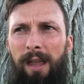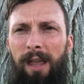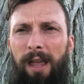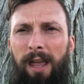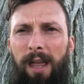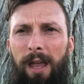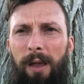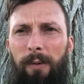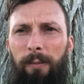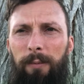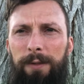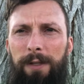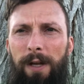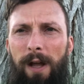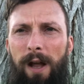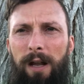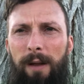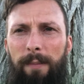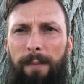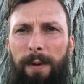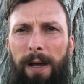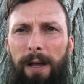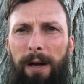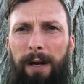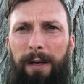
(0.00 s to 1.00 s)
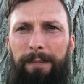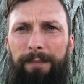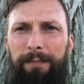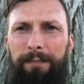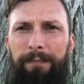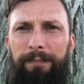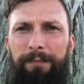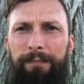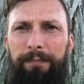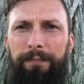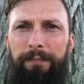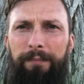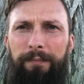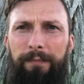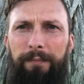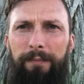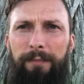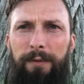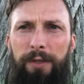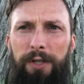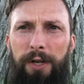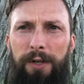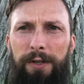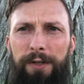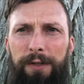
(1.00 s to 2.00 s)
we'll talk about it.
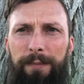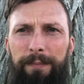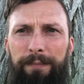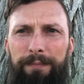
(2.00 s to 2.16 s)
Cheers.